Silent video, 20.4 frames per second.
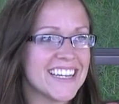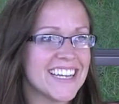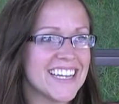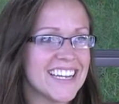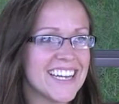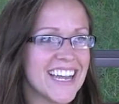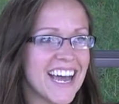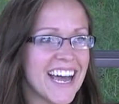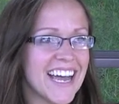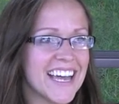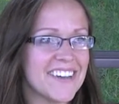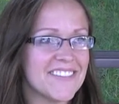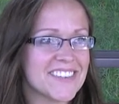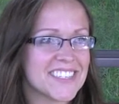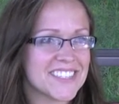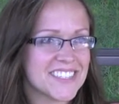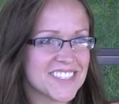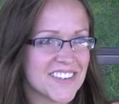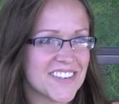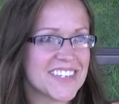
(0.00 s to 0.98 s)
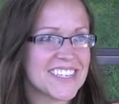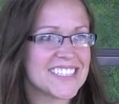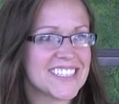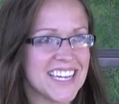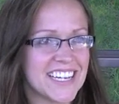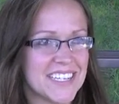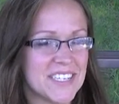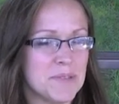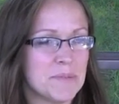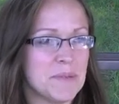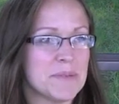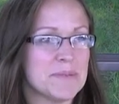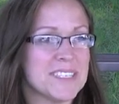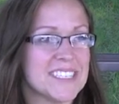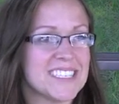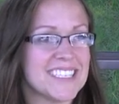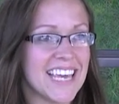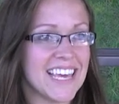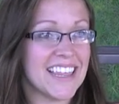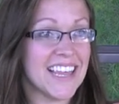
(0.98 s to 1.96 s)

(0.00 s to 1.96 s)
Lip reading: and I am so excited to be able to say